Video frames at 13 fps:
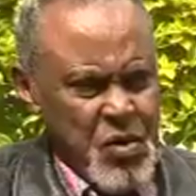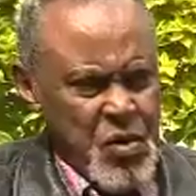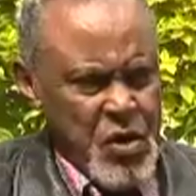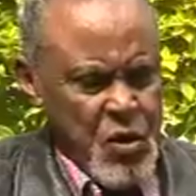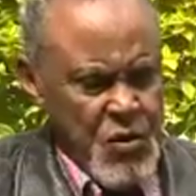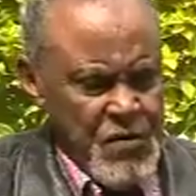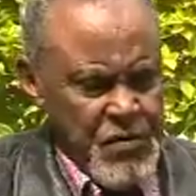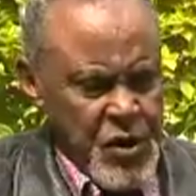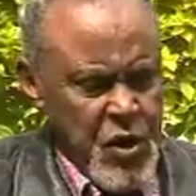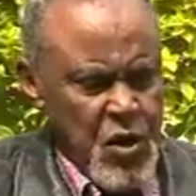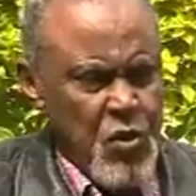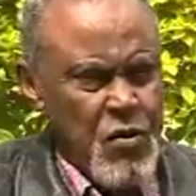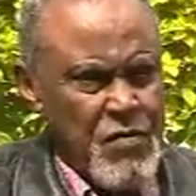
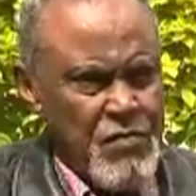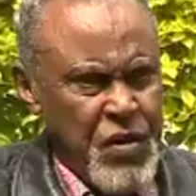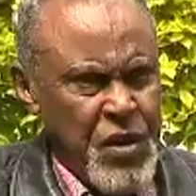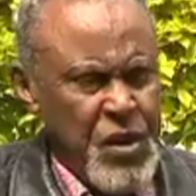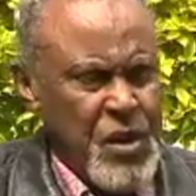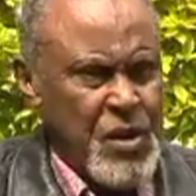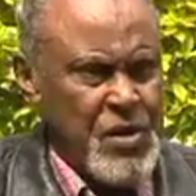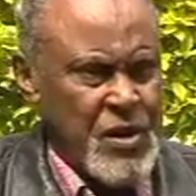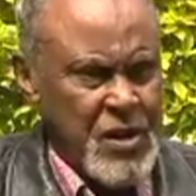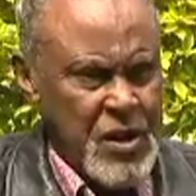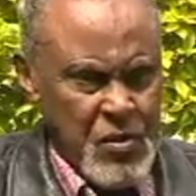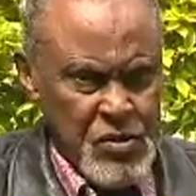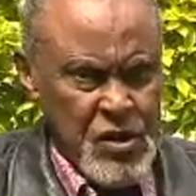in a convoy that
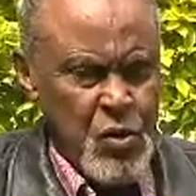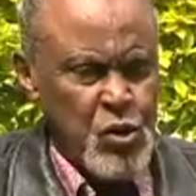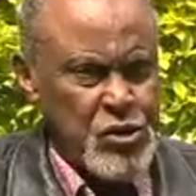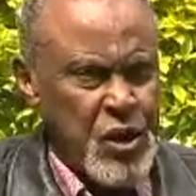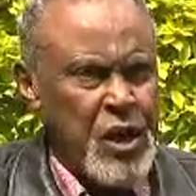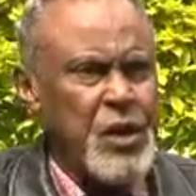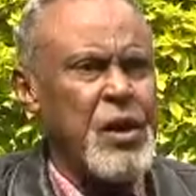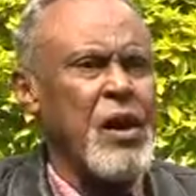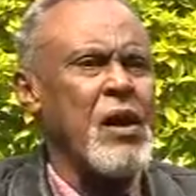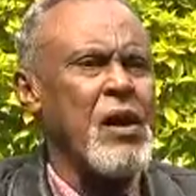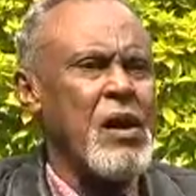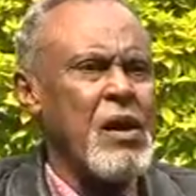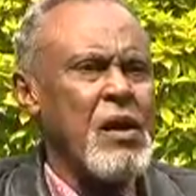I was leading.
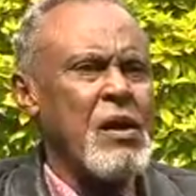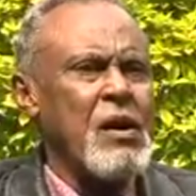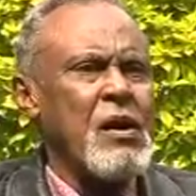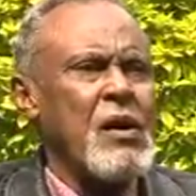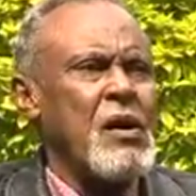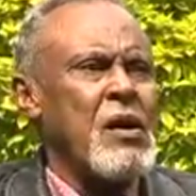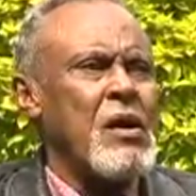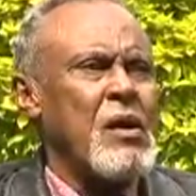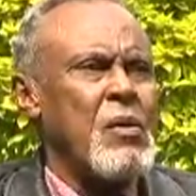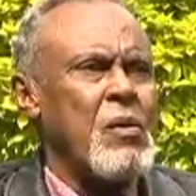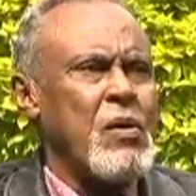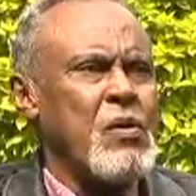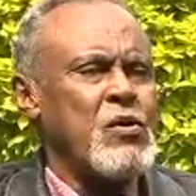
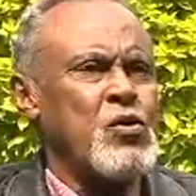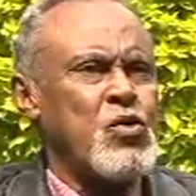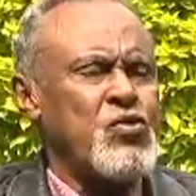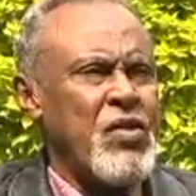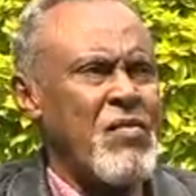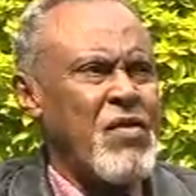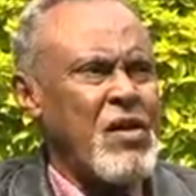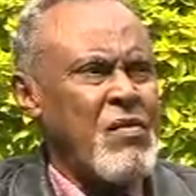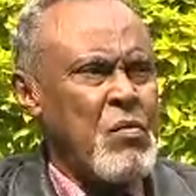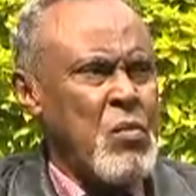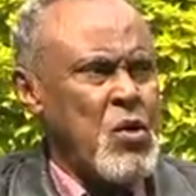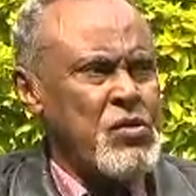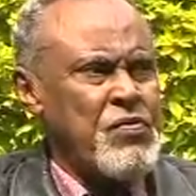We used to travel
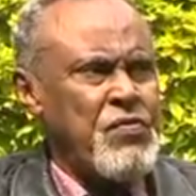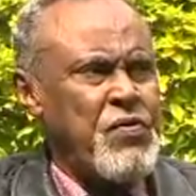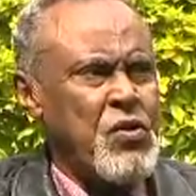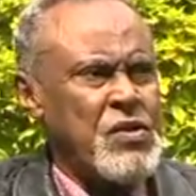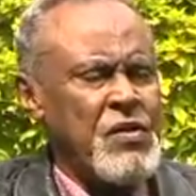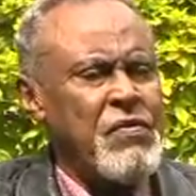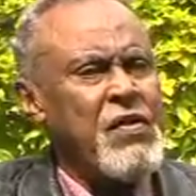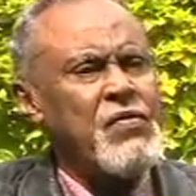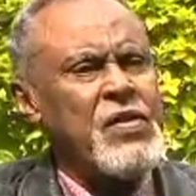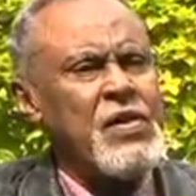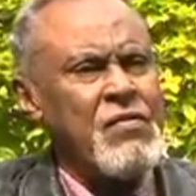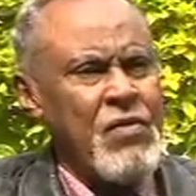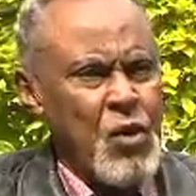about 40,
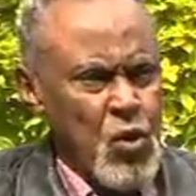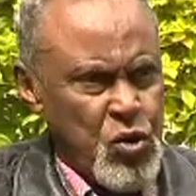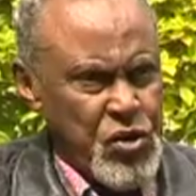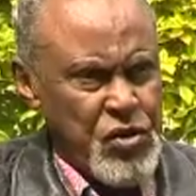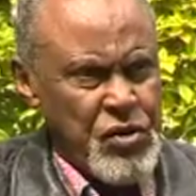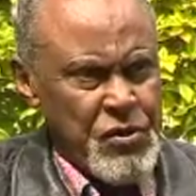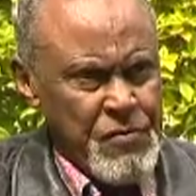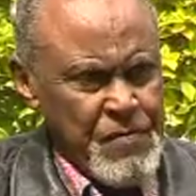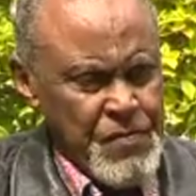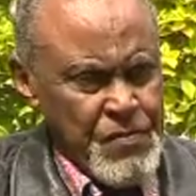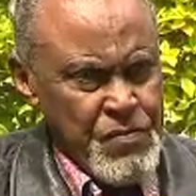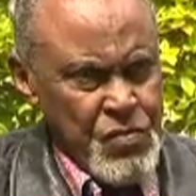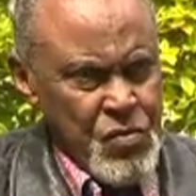50 lorries
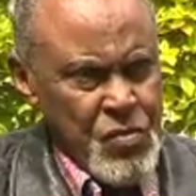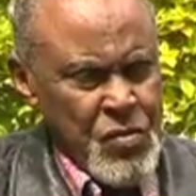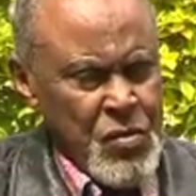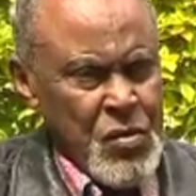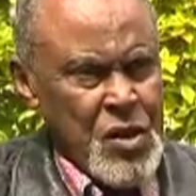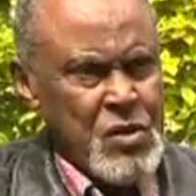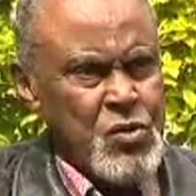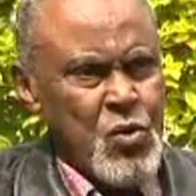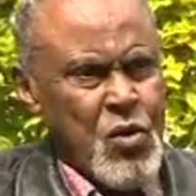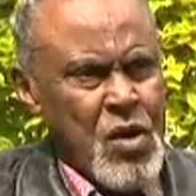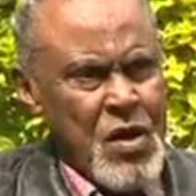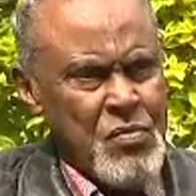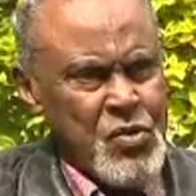to
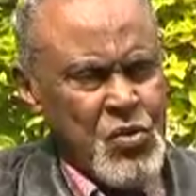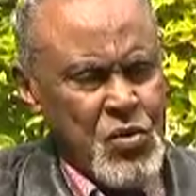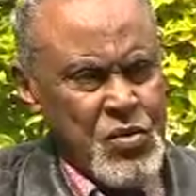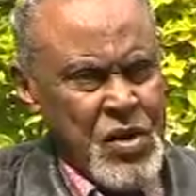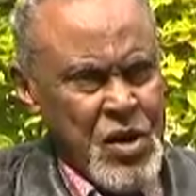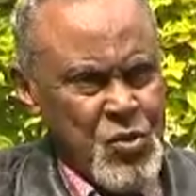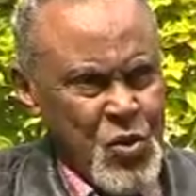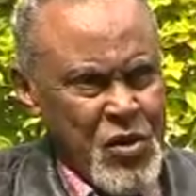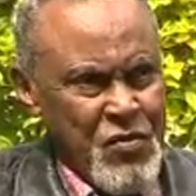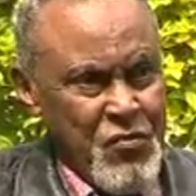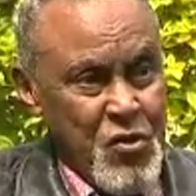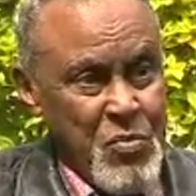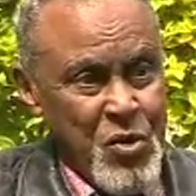come to
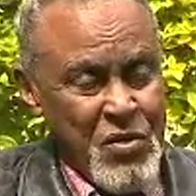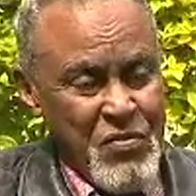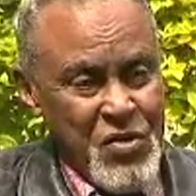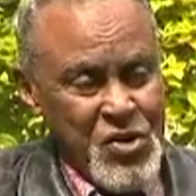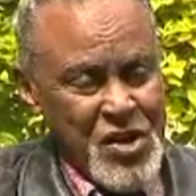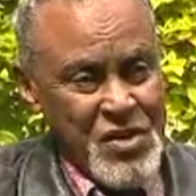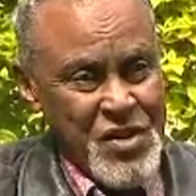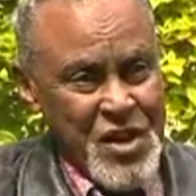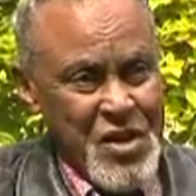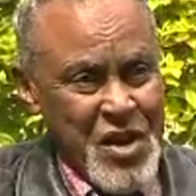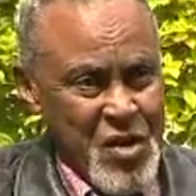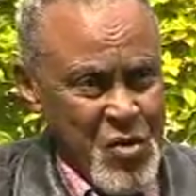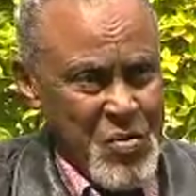Nanyuke for provision there
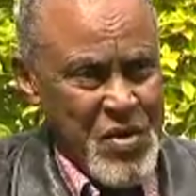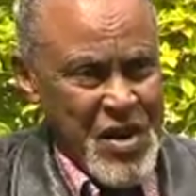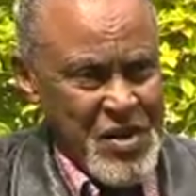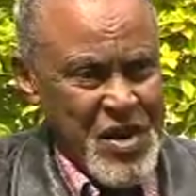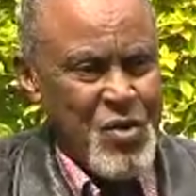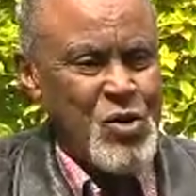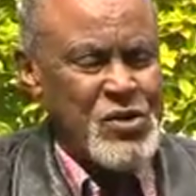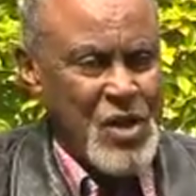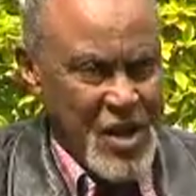in Nairobi, and I was